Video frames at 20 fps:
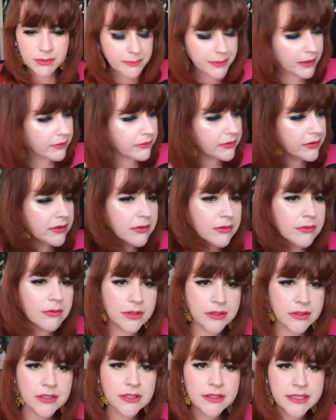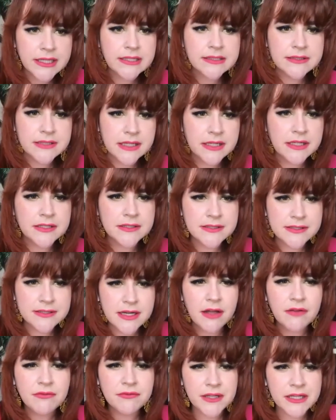about you on the LinkedIn and
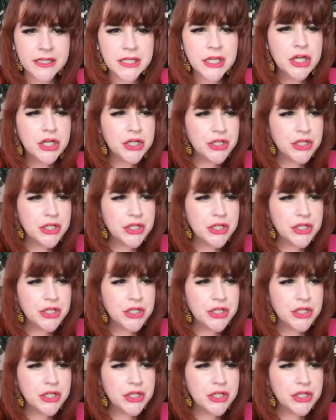stuff, like